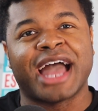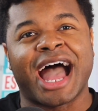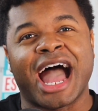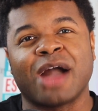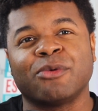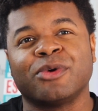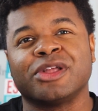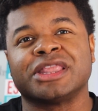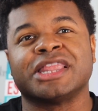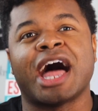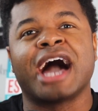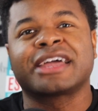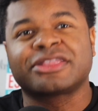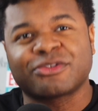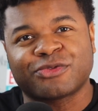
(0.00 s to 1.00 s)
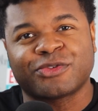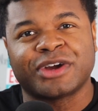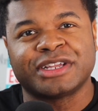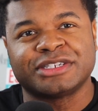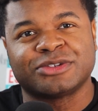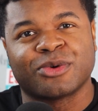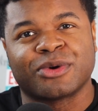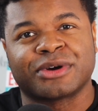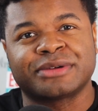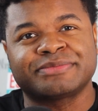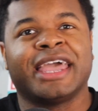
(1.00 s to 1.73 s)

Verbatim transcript: I will lock the front door